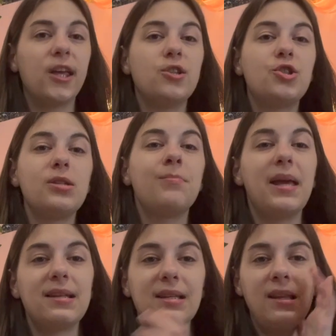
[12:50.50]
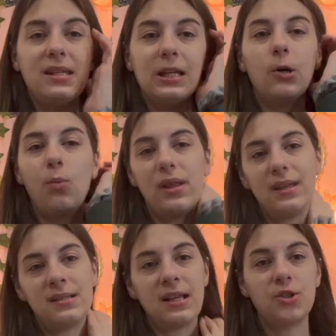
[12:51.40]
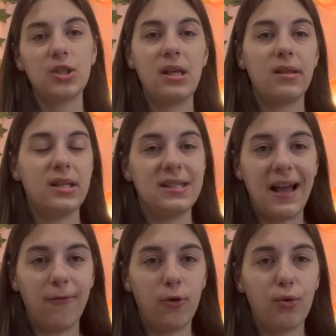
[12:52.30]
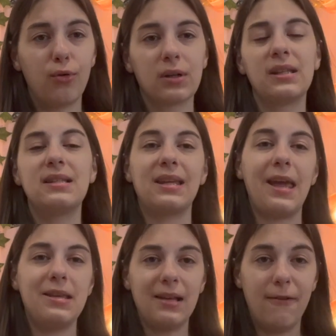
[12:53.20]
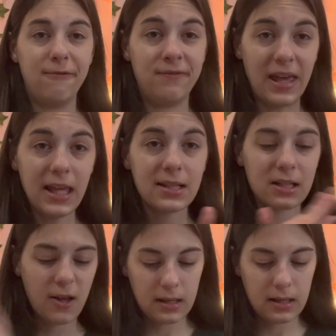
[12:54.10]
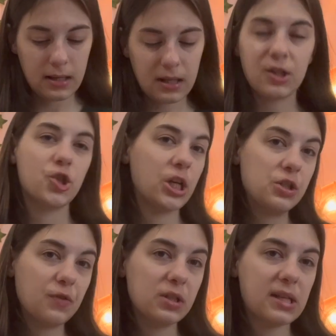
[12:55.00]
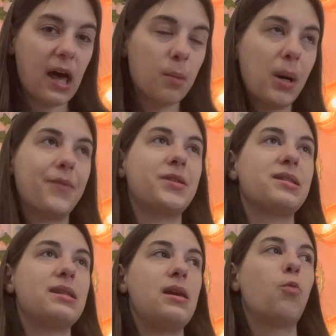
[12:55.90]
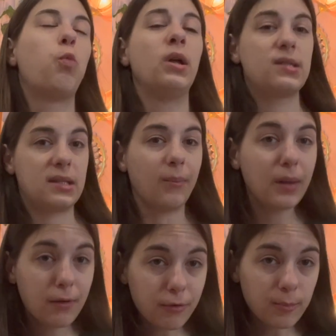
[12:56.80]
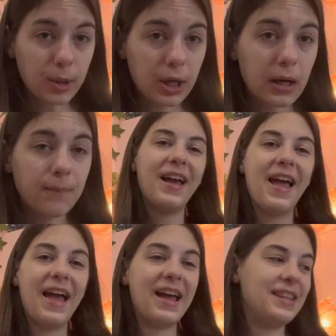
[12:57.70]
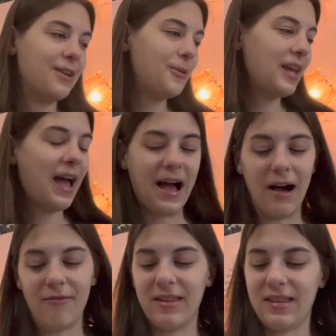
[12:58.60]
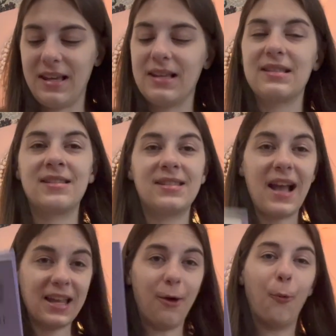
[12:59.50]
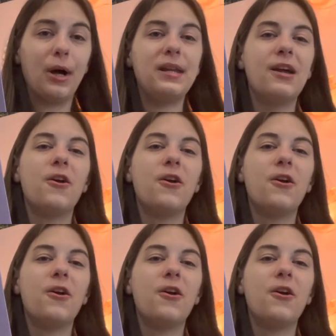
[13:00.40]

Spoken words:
and she makes a deal with essentially the devil, or in this case a fate, in exchange for his help. Obviously wants something from her. And then we have the second one.